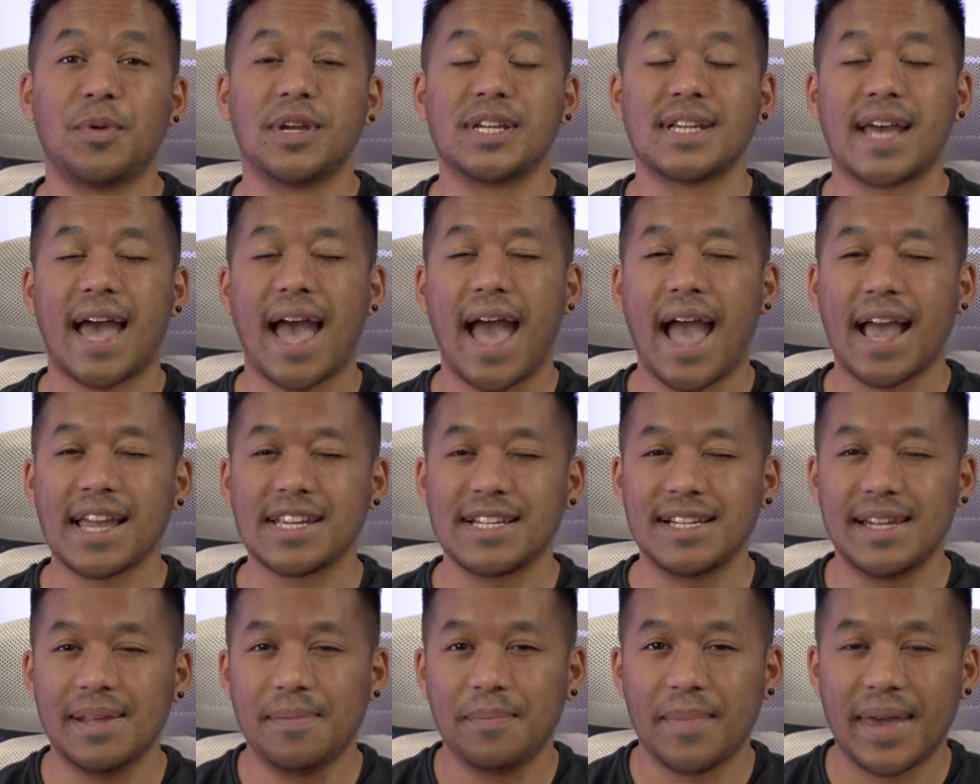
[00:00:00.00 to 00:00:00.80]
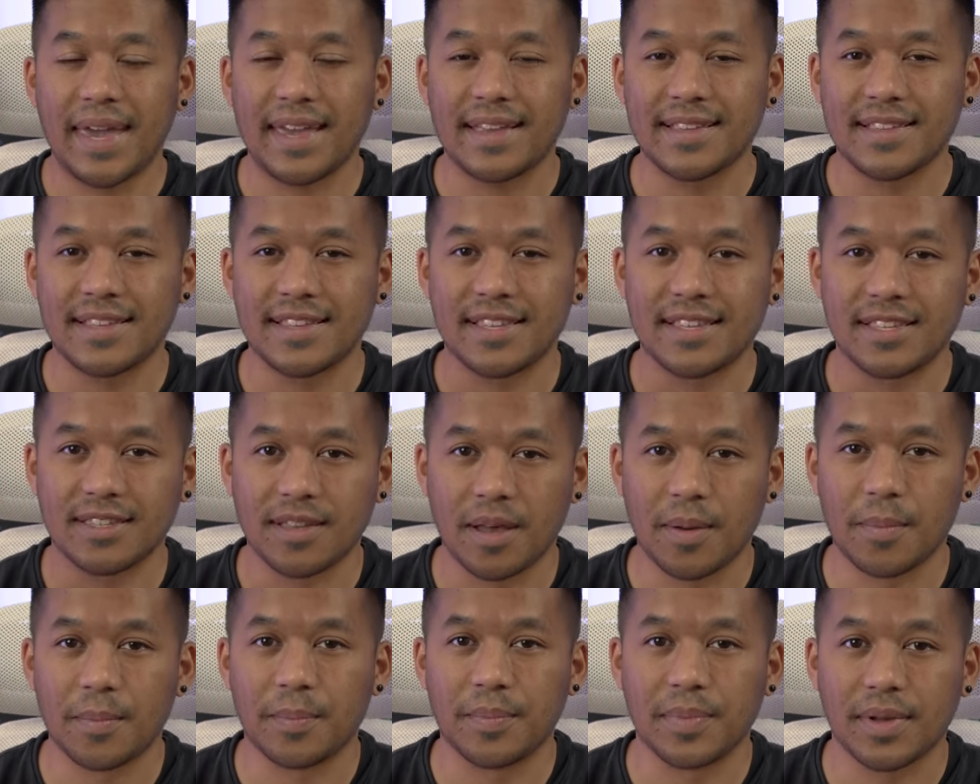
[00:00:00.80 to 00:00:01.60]
which actually makes
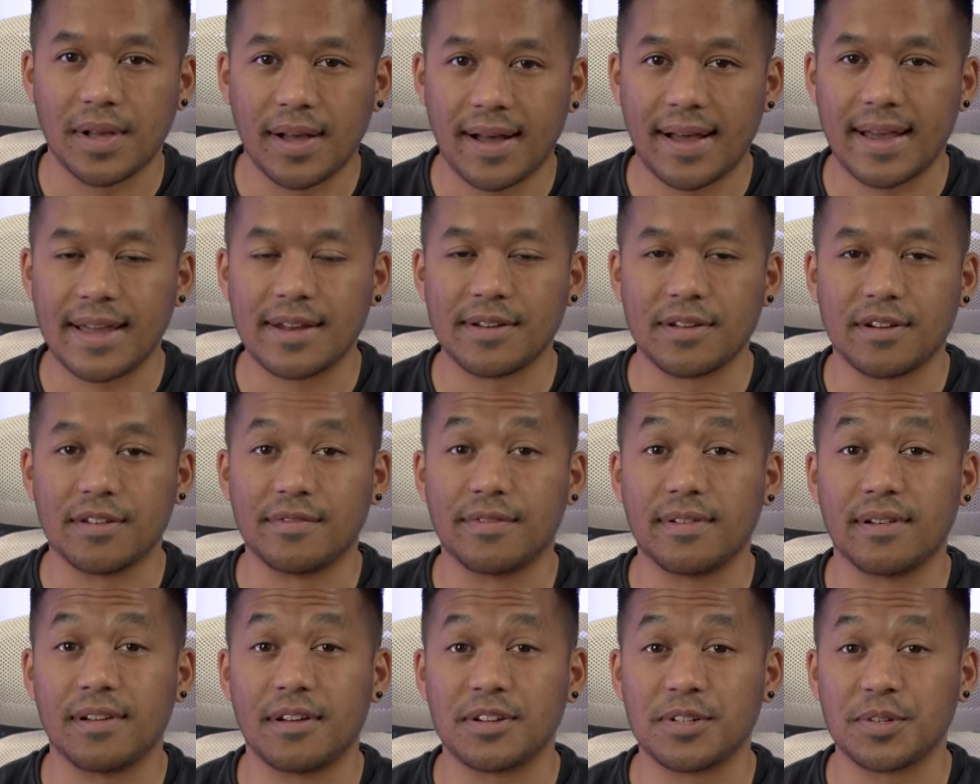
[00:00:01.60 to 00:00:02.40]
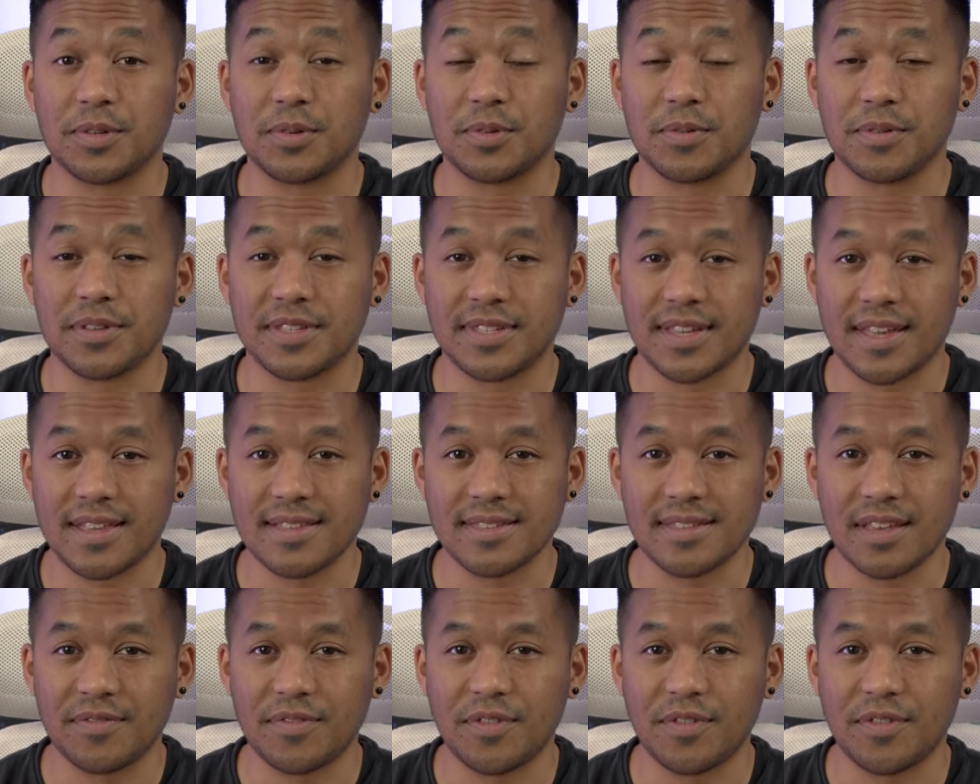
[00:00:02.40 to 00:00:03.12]
some kind of logical sense.